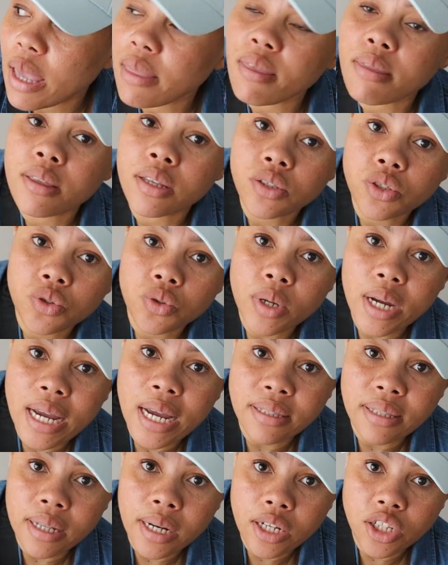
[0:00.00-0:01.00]
and then there's two
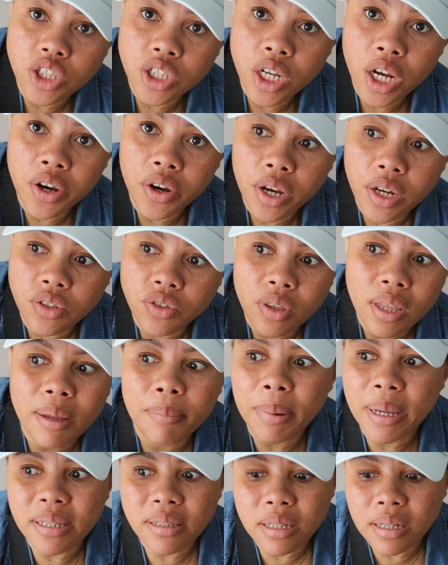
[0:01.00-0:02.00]
guys that are sharing. So they're
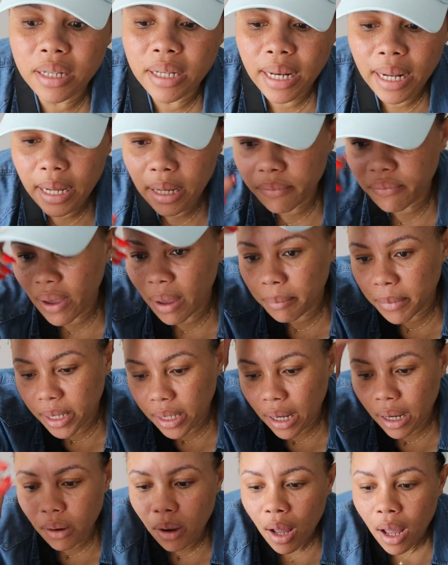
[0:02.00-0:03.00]
basically like family
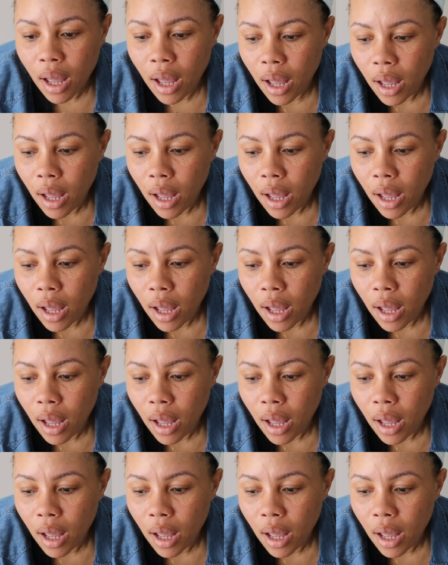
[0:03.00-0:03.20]
now.